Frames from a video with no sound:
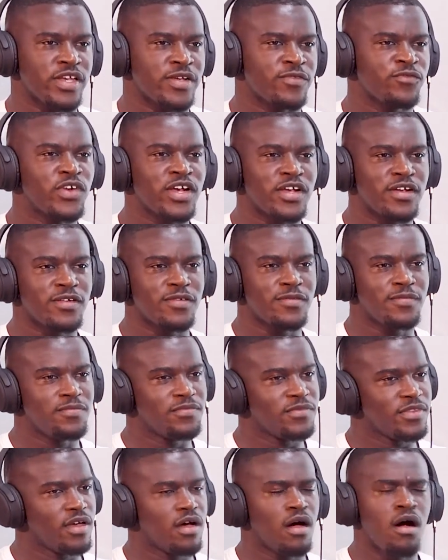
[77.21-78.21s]
There has to be a
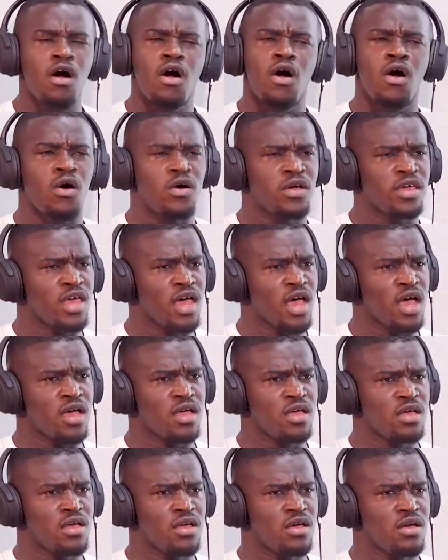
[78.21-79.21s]
way to oh, walk. Yeah.
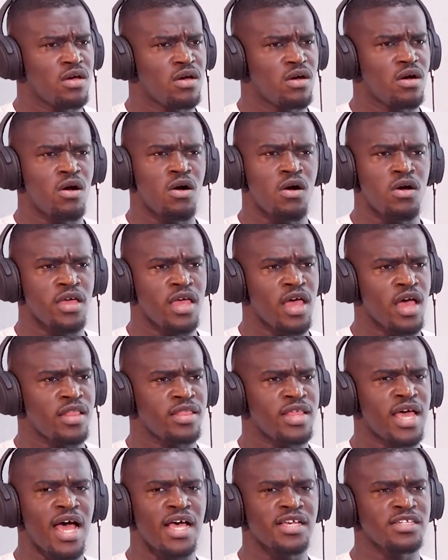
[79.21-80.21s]
Oh yeah. There
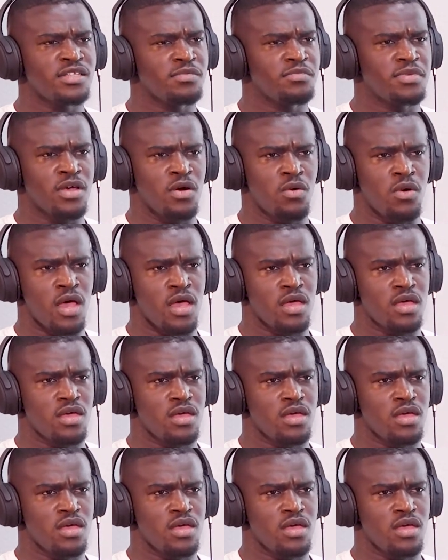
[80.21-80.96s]
That's has to a good be a brain way.